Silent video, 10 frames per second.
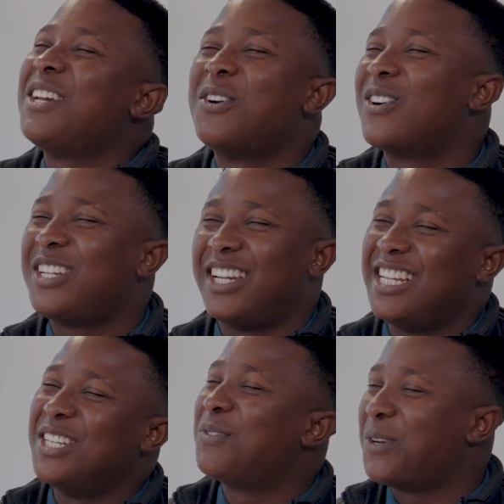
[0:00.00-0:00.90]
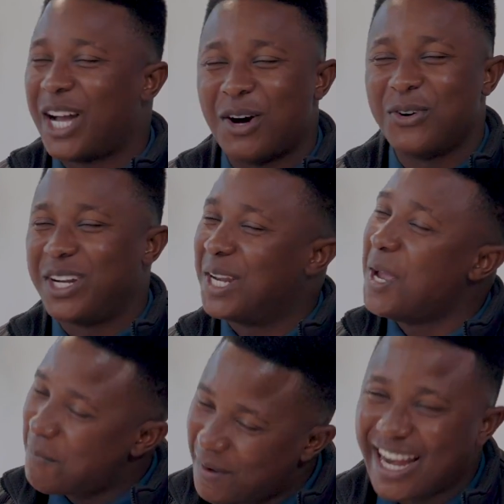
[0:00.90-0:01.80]
say congratulations for your award,
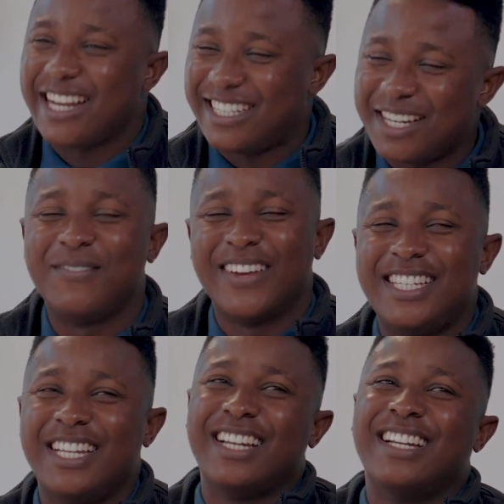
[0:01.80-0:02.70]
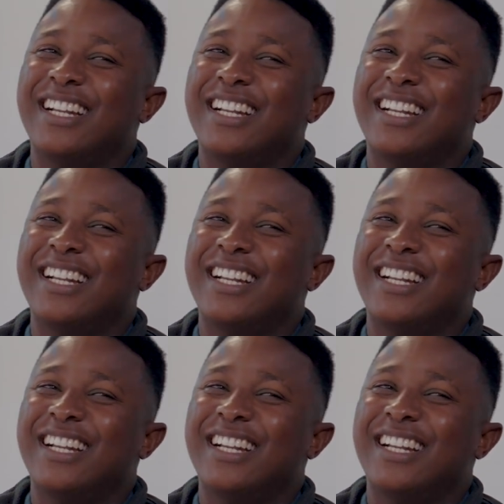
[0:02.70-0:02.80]
but I did mention